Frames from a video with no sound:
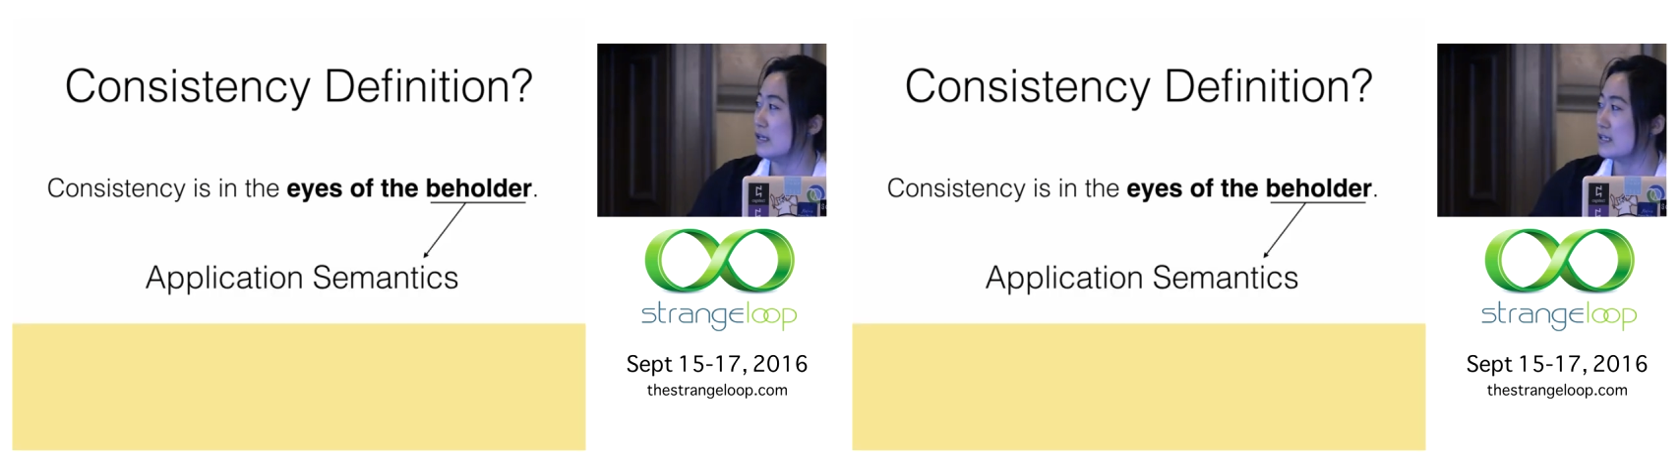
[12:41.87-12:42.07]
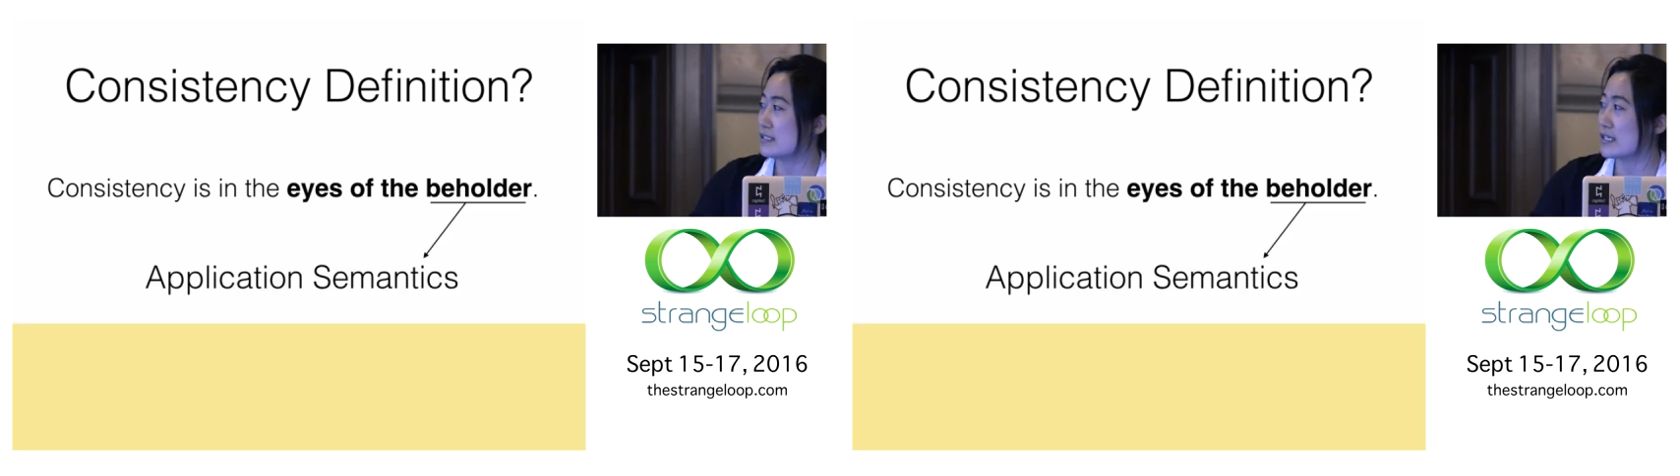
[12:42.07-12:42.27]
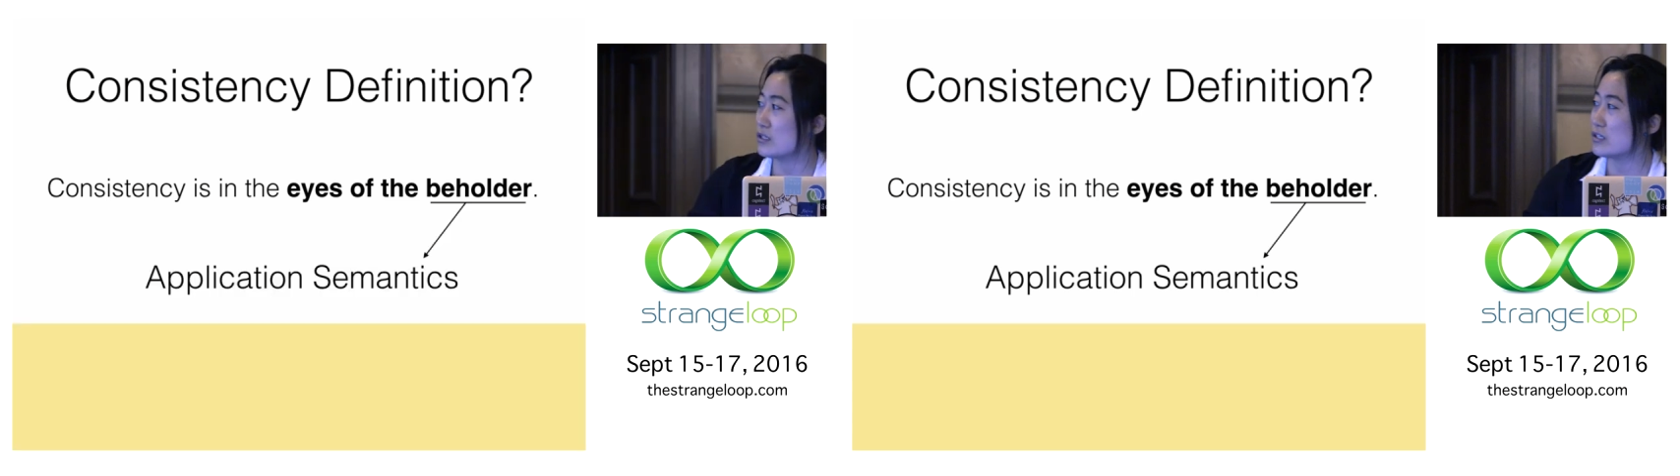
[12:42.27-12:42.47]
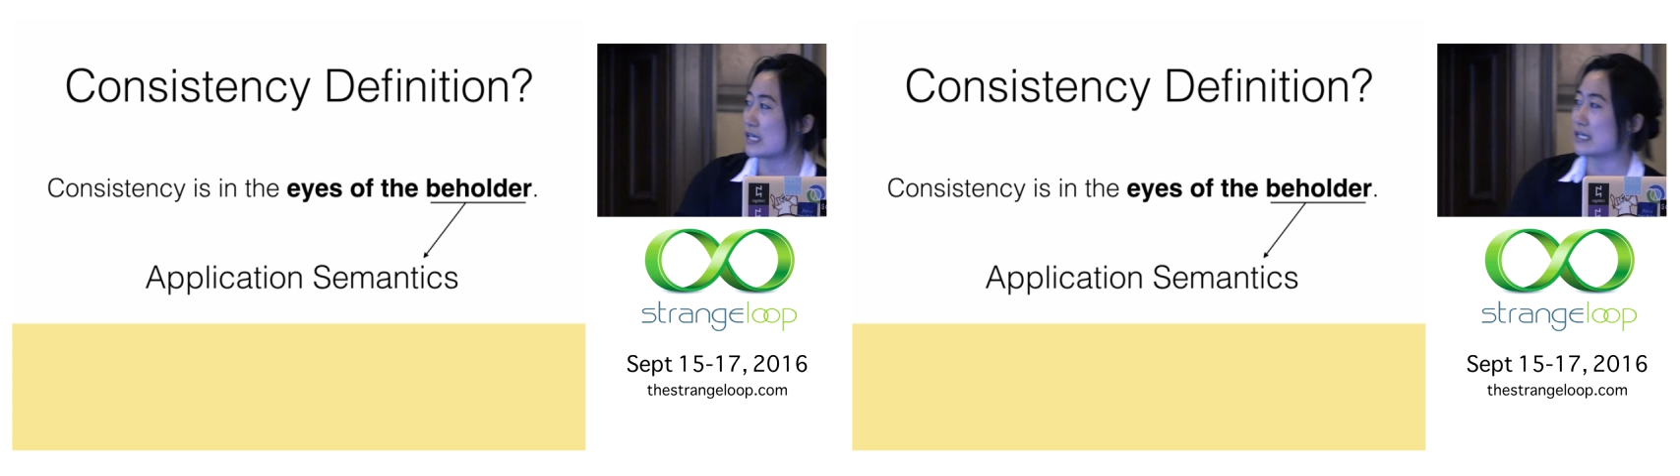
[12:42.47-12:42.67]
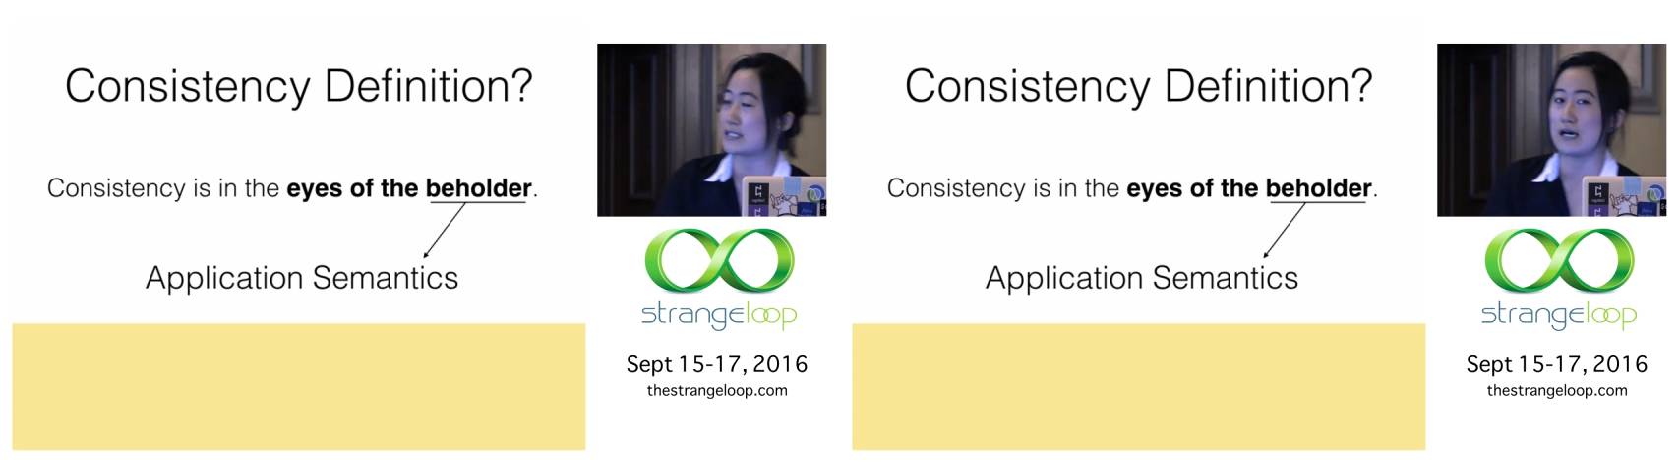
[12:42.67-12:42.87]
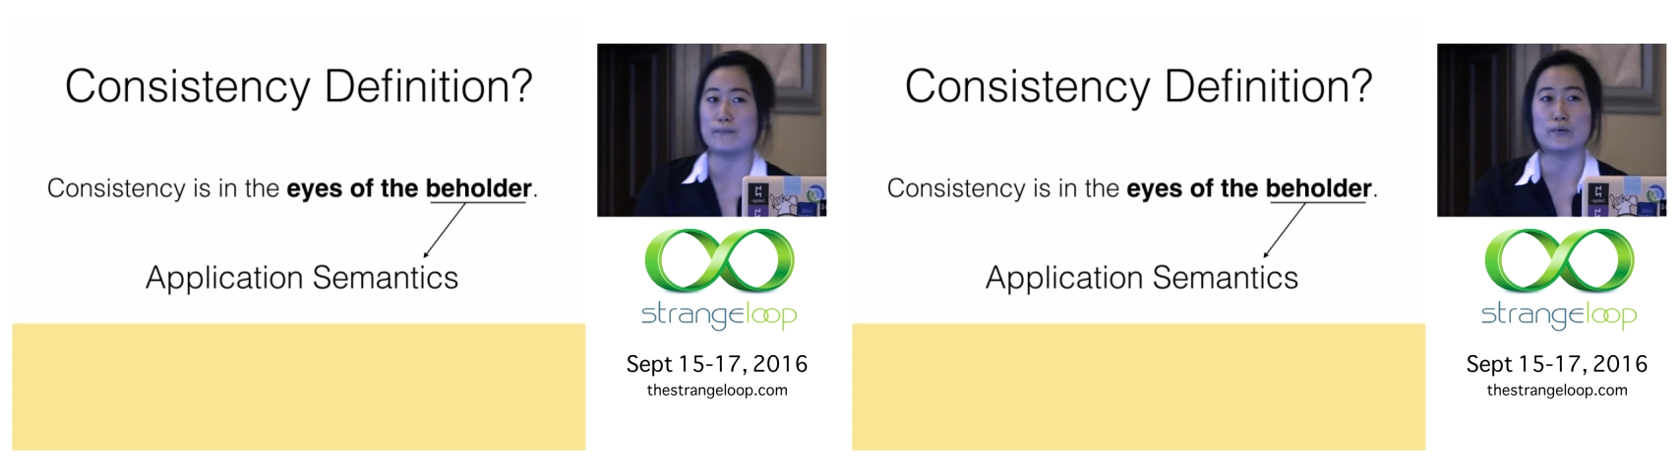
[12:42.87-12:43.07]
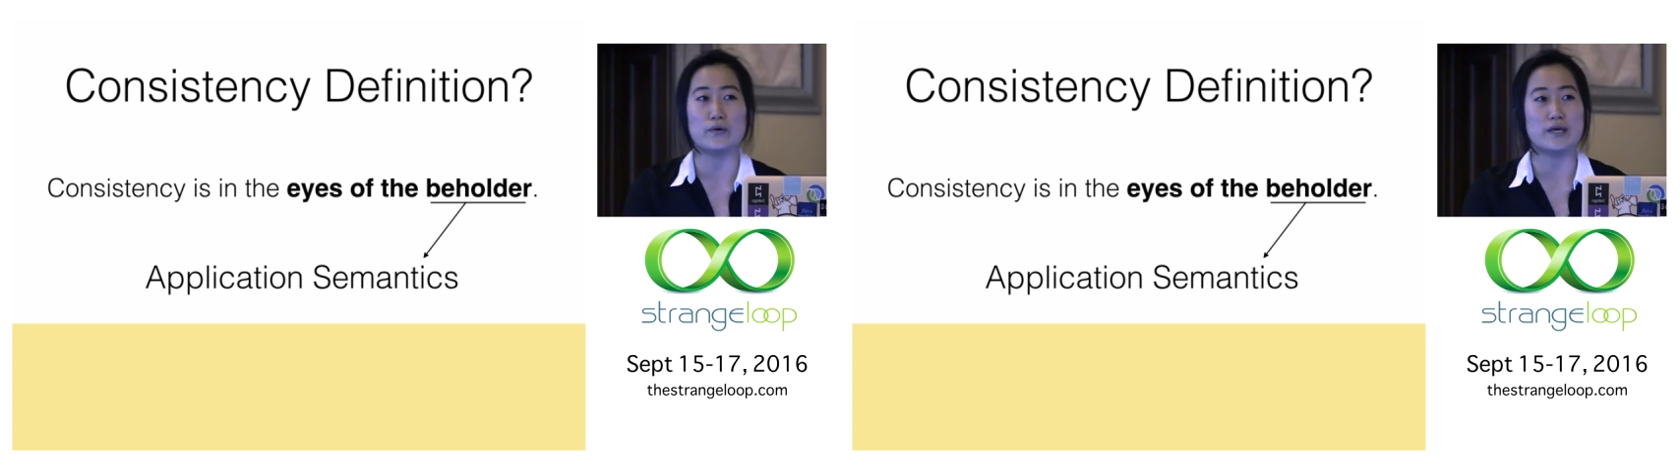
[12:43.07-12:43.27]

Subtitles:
Let's take a look at an example